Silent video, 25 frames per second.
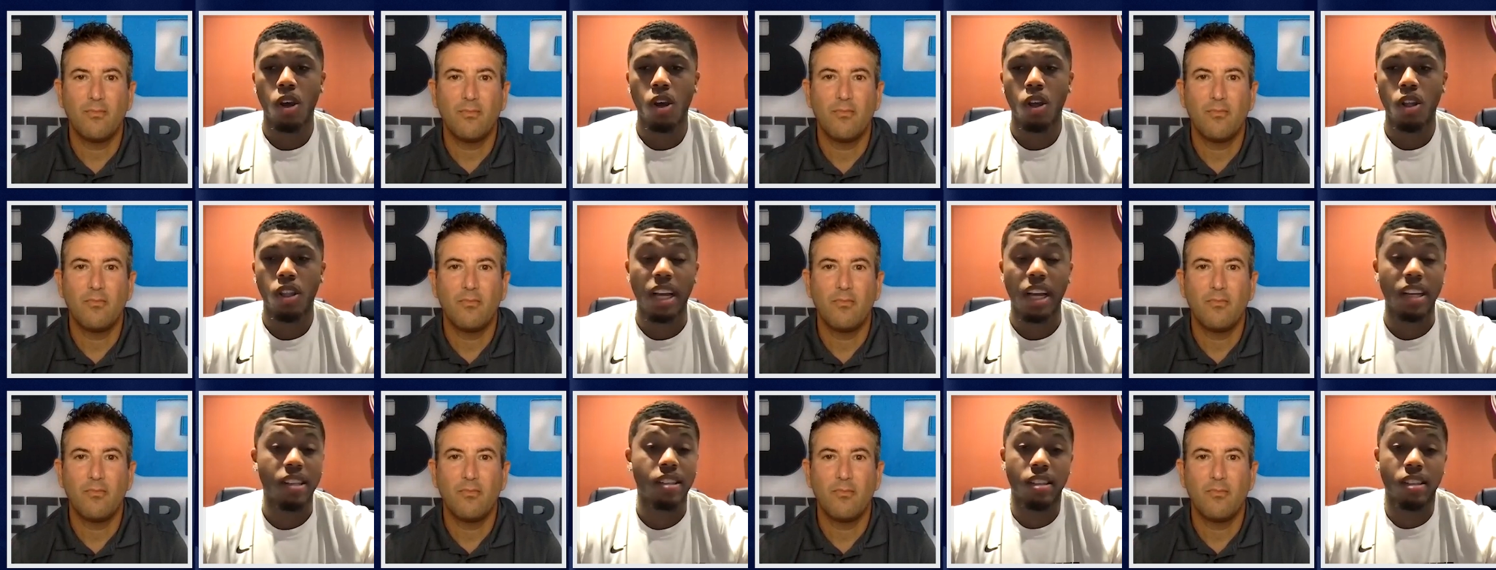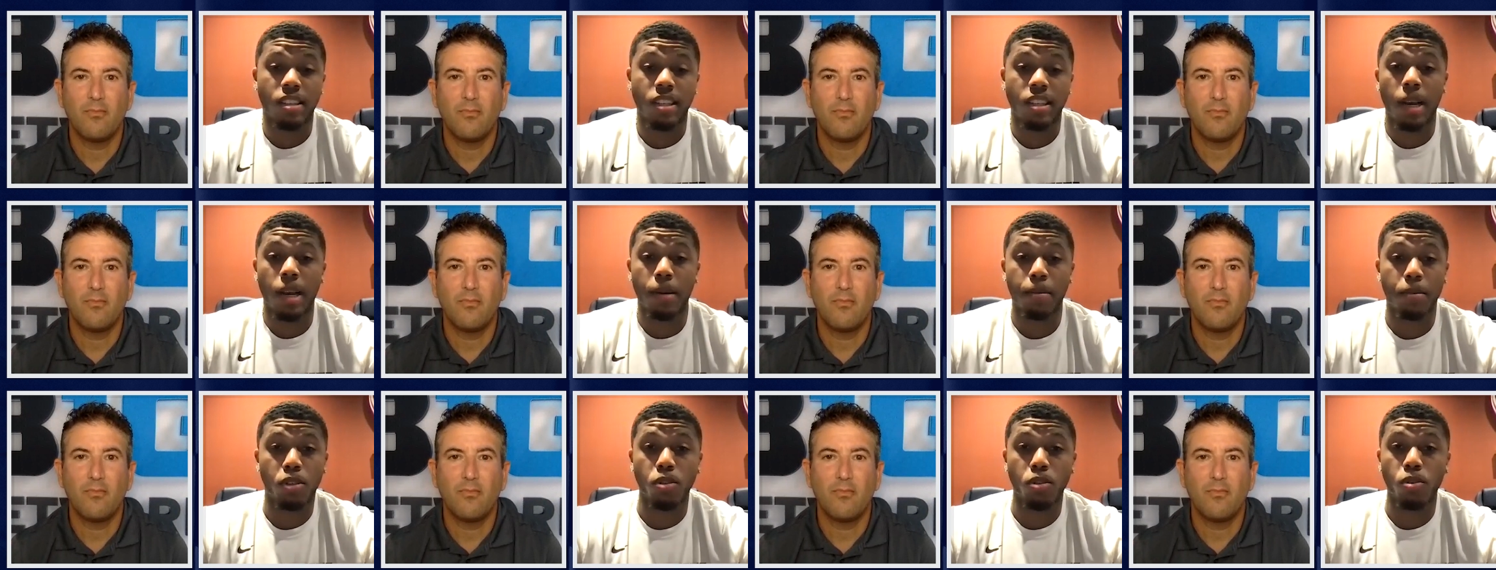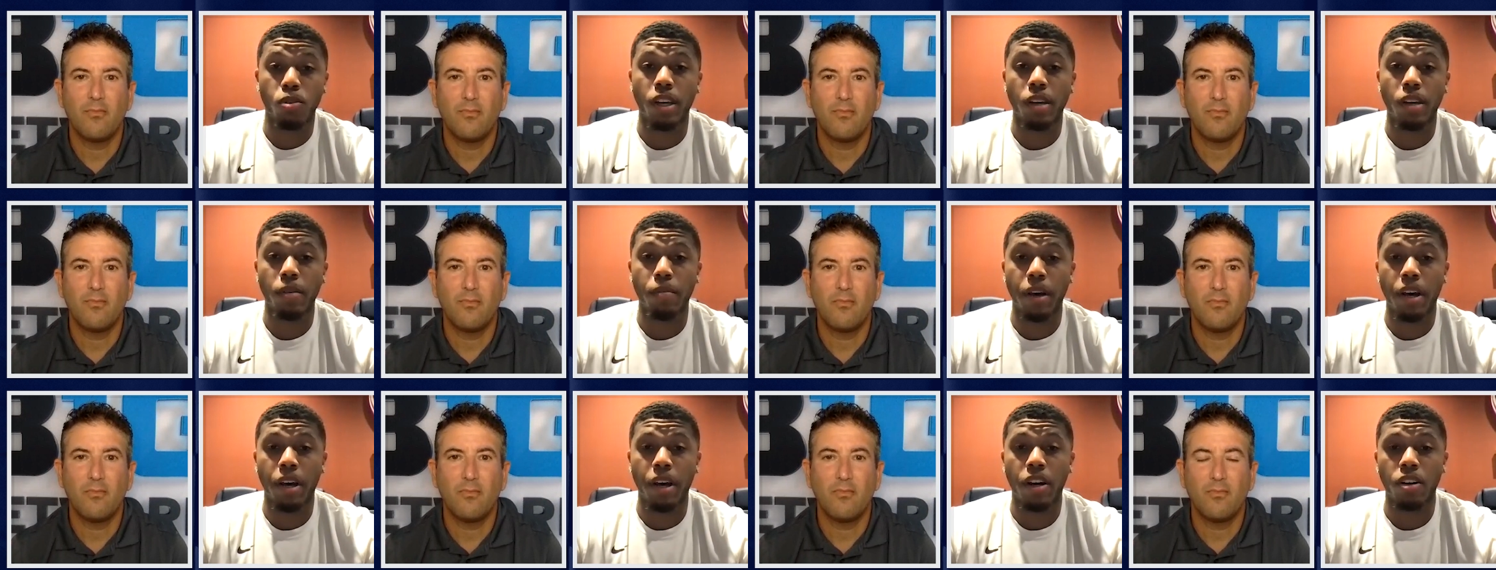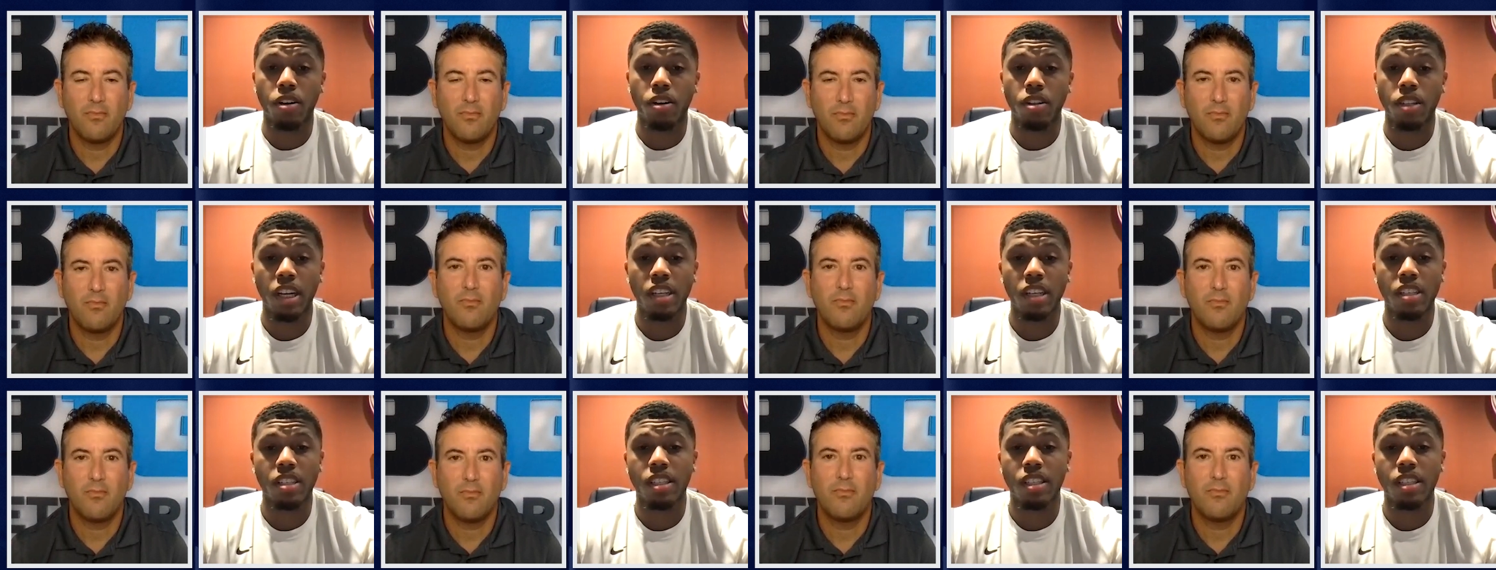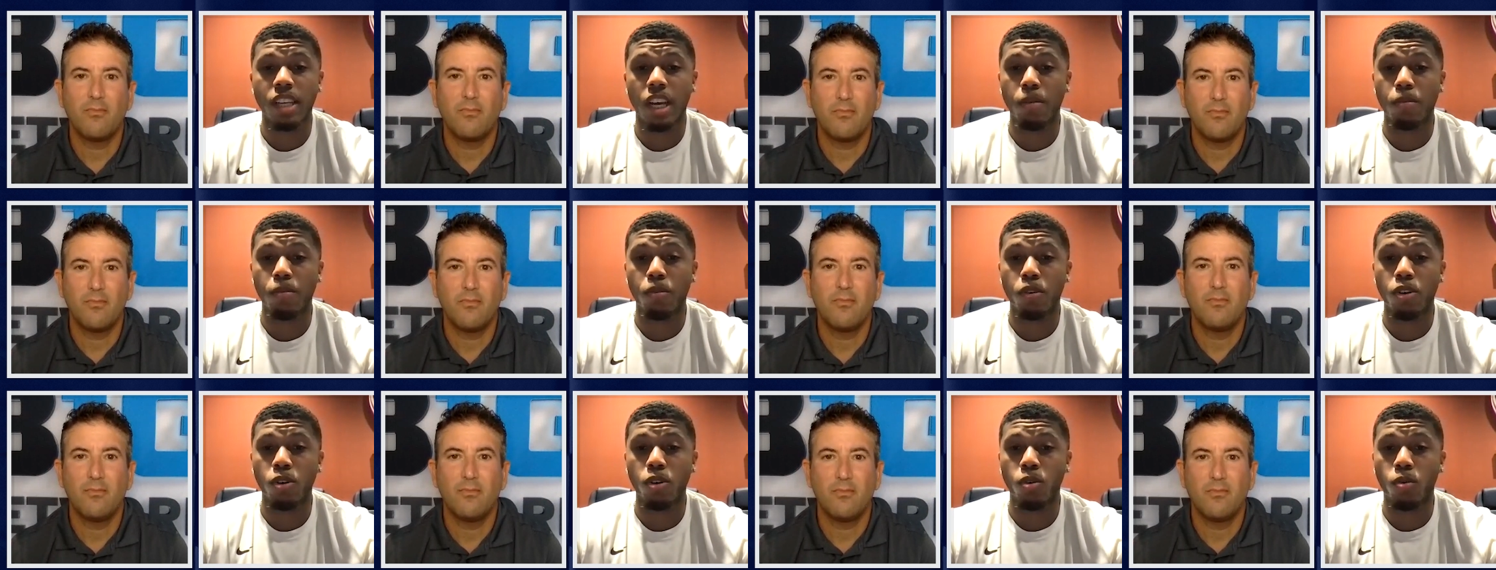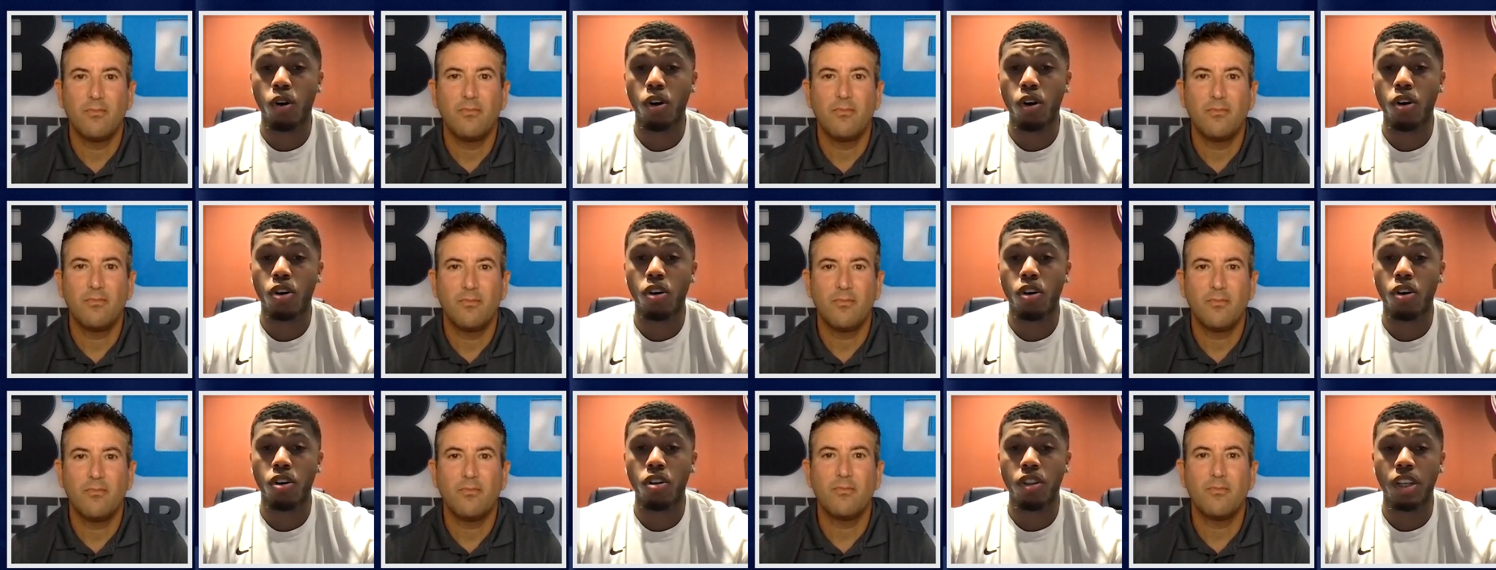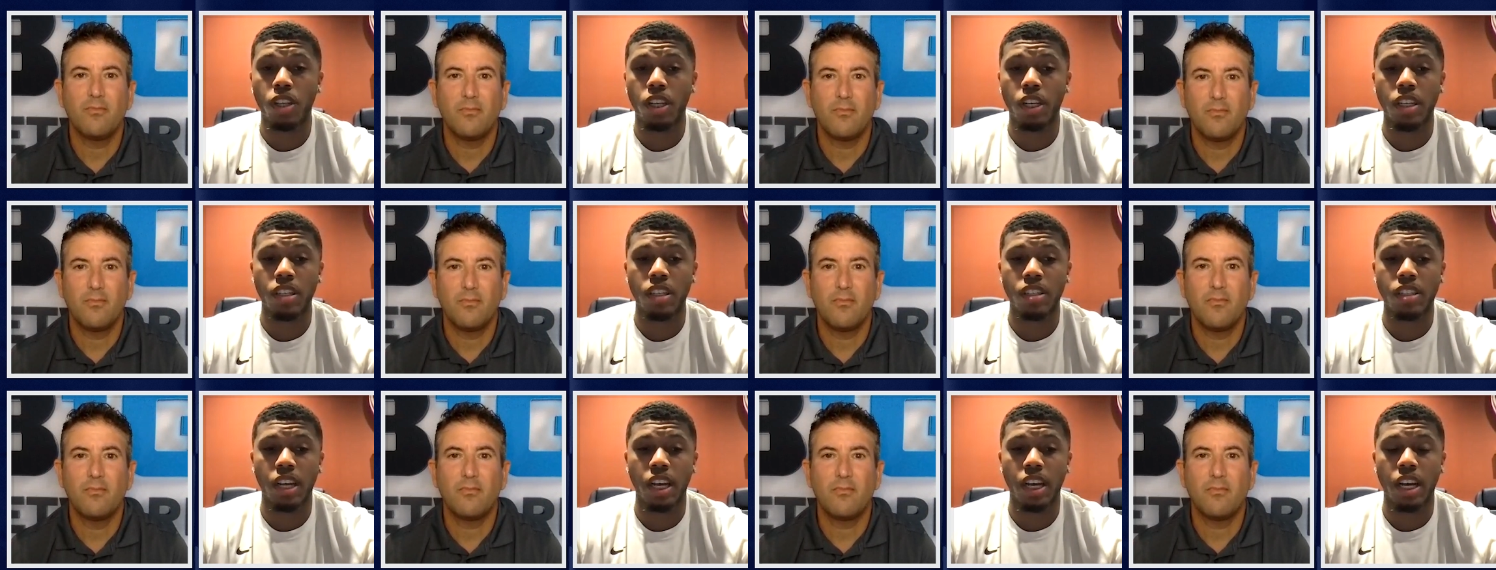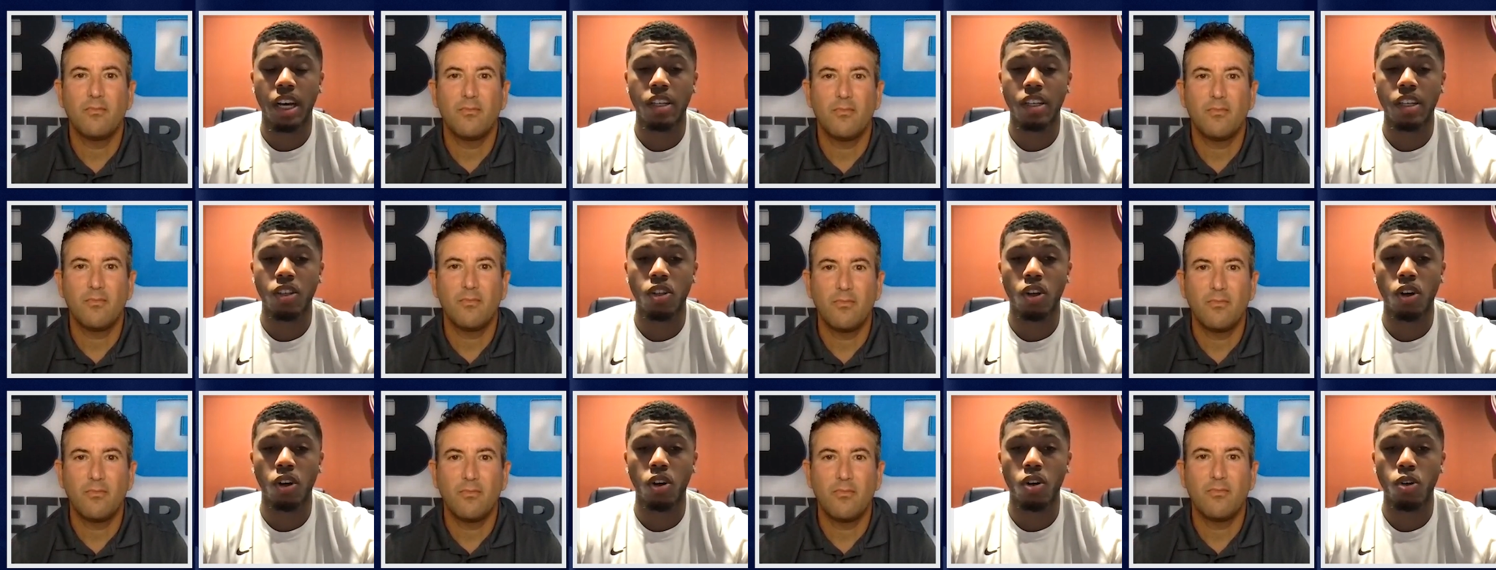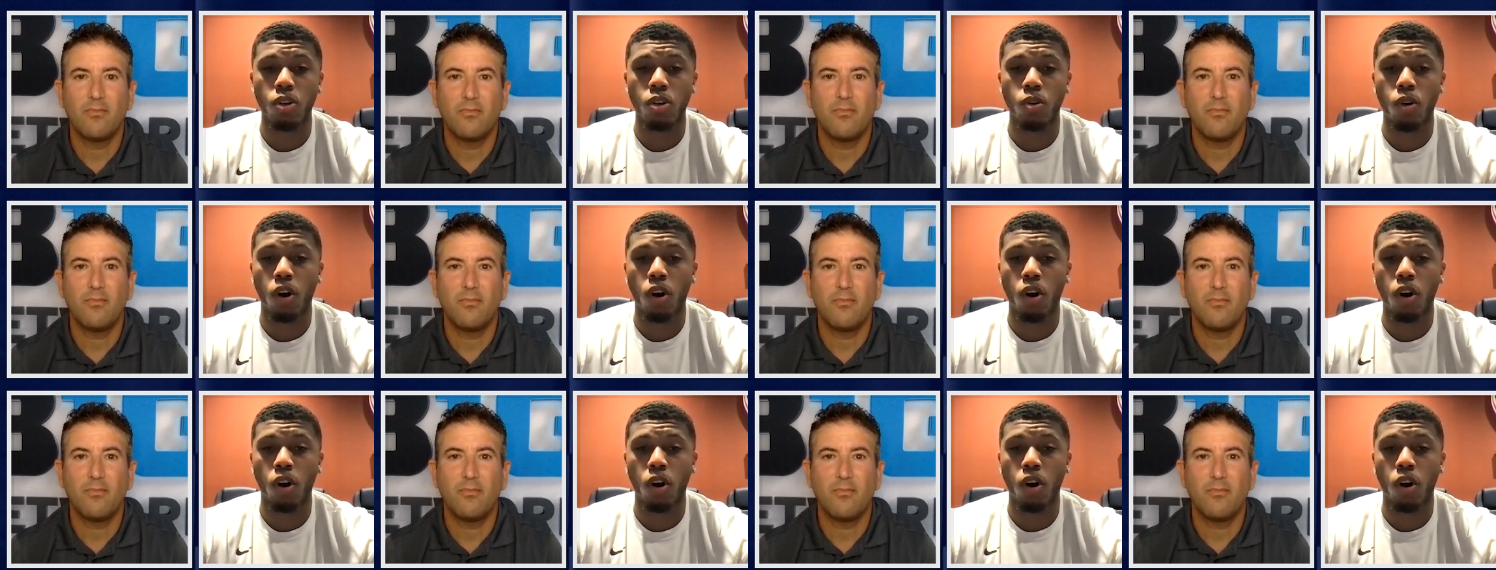Speaker 1: that's the time to get better. That's the time where you work on things that you know you